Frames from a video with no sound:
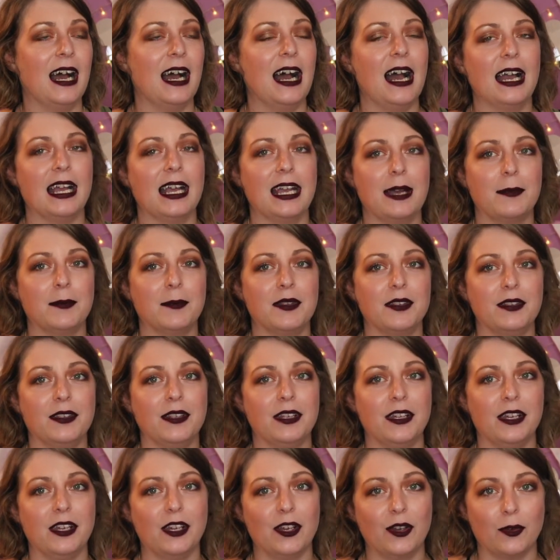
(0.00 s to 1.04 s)
I am
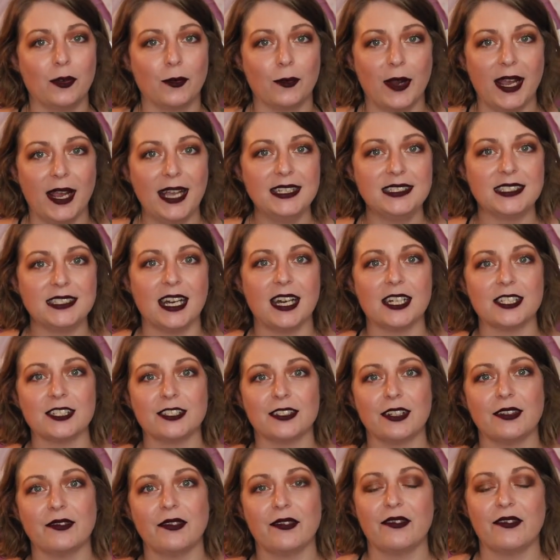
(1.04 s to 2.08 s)
the granddaughter
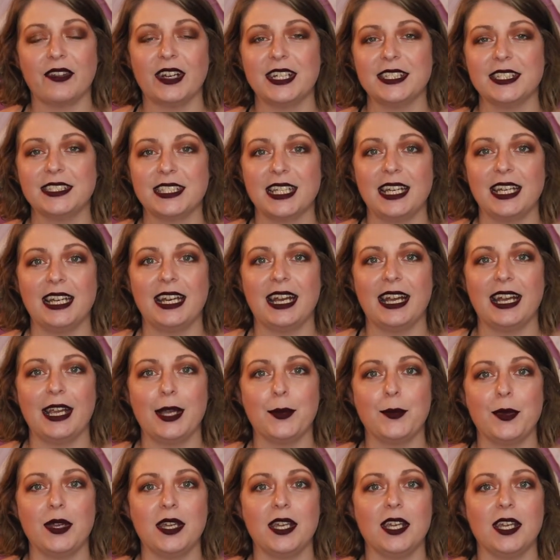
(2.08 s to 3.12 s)
of a vet, and I
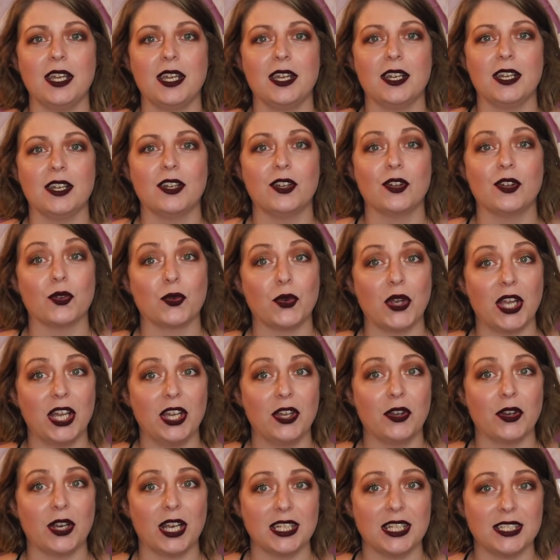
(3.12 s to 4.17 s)
am a
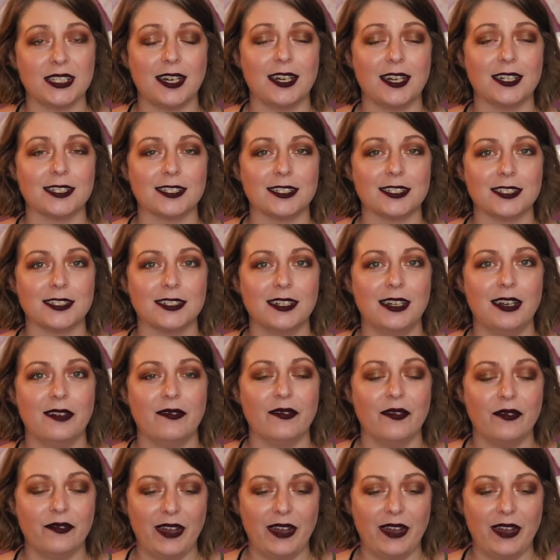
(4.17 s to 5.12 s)
great-granddaughter of a